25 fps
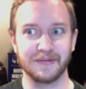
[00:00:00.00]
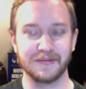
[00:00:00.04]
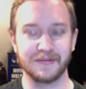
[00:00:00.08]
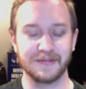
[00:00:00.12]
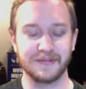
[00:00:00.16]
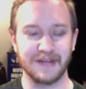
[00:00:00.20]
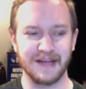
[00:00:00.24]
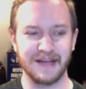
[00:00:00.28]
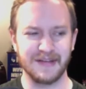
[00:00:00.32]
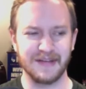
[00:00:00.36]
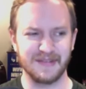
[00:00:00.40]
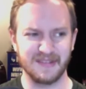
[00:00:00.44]

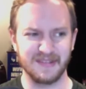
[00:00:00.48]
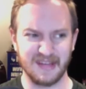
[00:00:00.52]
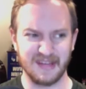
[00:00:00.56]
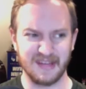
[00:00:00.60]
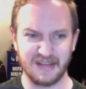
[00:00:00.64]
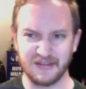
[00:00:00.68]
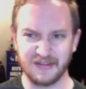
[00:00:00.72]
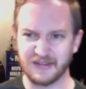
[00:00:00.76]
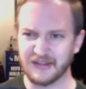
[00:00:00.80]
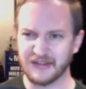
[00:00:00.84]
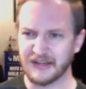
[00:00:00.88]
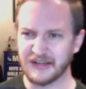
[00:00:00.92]
That
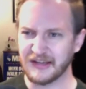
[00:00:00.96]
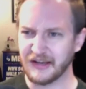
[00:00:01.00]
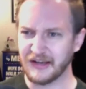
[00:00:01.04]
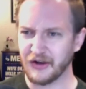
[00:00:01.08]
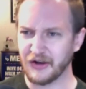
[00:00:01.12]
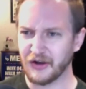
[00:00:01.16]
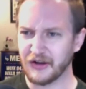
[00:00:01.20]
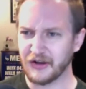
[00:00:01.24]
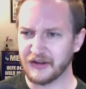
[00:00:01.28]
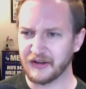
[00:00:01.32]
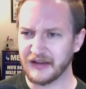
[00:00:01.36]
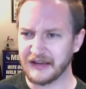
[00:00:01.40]
and
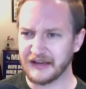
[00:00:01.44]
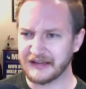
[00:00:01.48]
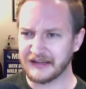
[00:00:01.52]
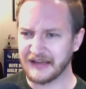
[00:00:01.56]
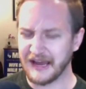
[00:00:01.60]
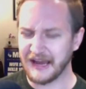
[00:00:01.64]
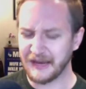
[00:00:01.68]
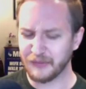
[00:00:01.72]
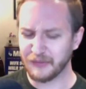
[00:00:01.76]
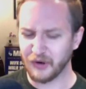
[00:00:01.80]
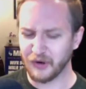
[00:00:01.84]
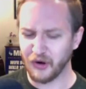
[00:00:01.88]
man,
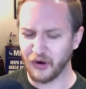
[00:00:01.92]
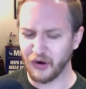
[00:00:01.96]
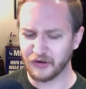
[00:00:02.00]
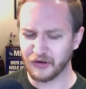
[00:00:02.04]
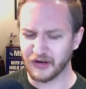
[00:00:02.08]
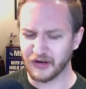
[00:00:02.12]
Cannibal, Cannibal